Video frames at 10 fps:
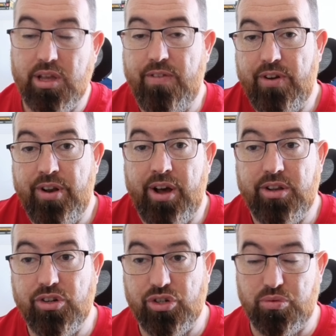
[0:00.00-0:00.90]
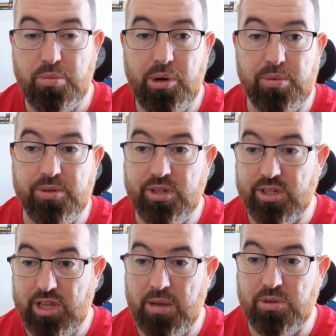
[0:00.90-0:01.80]
If you're not, you're just repurposing the
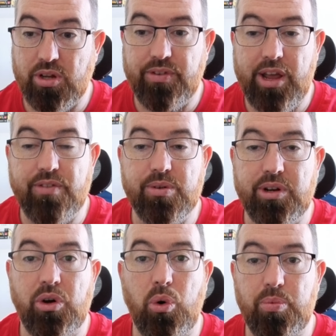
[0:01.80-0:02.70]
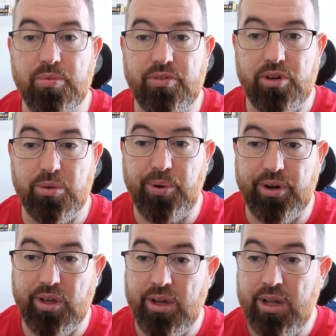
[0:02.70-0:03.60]
same stuff everywhere and hoping for it to
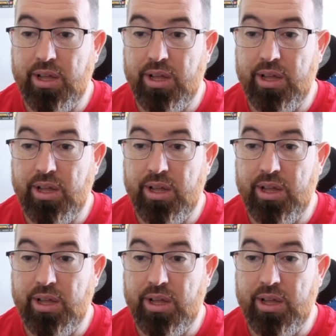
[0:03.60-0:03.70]
work.